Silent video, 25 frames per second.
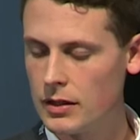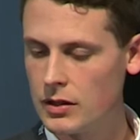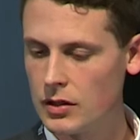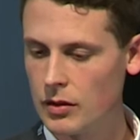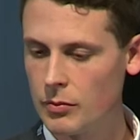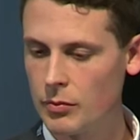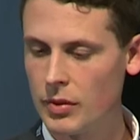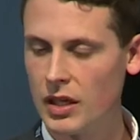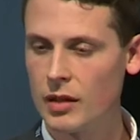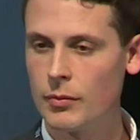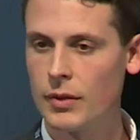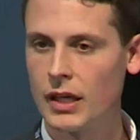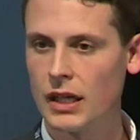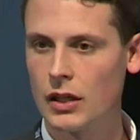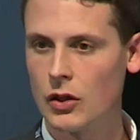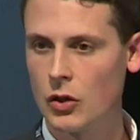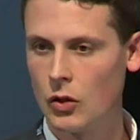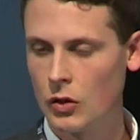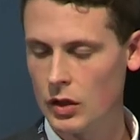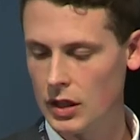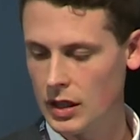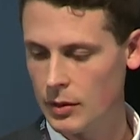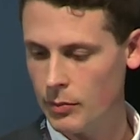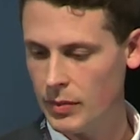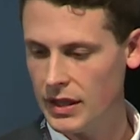done by my
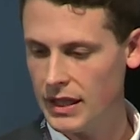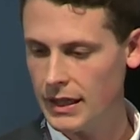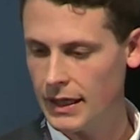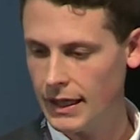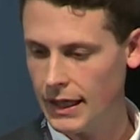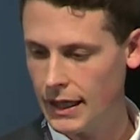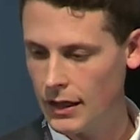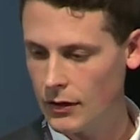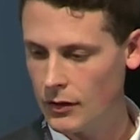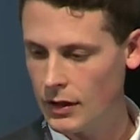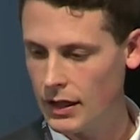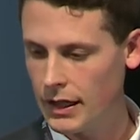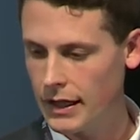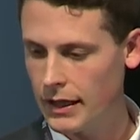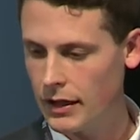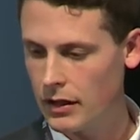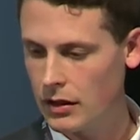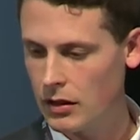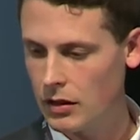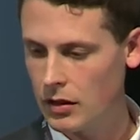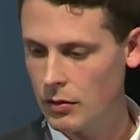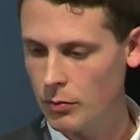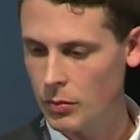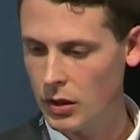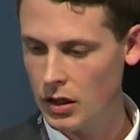colleague Pete Cowley and
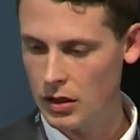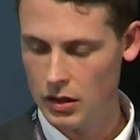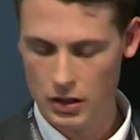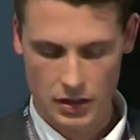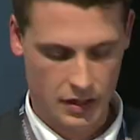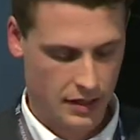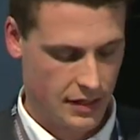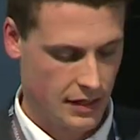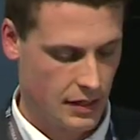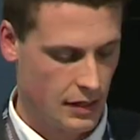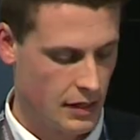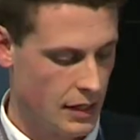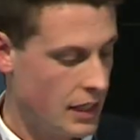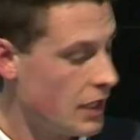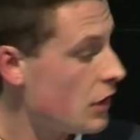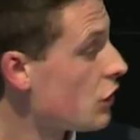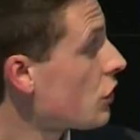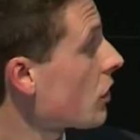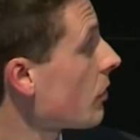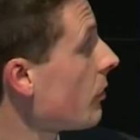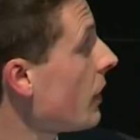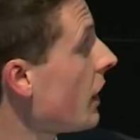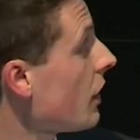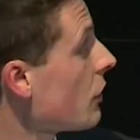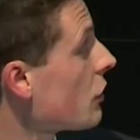our partners at
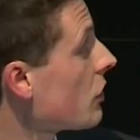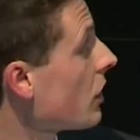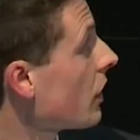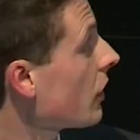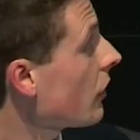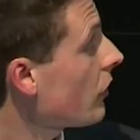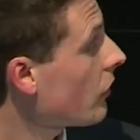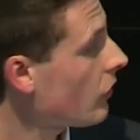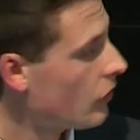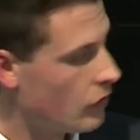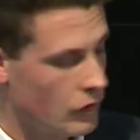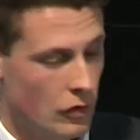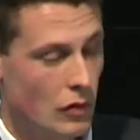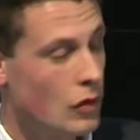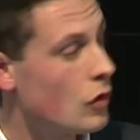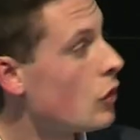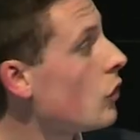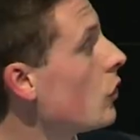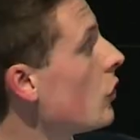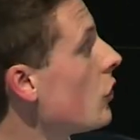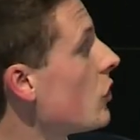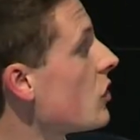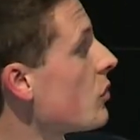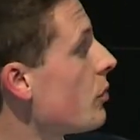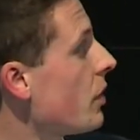Nature Metrics,
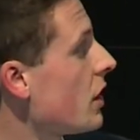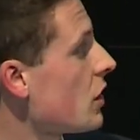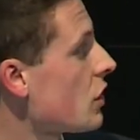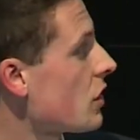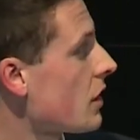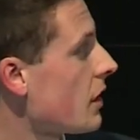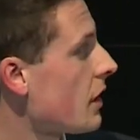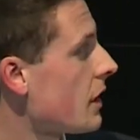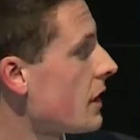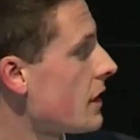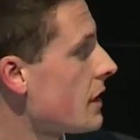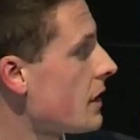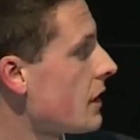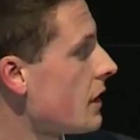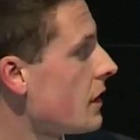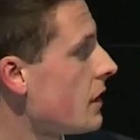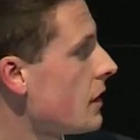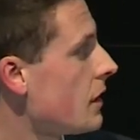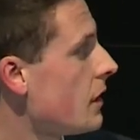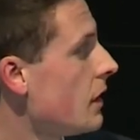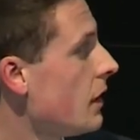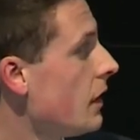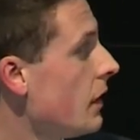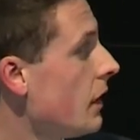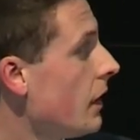who specialise in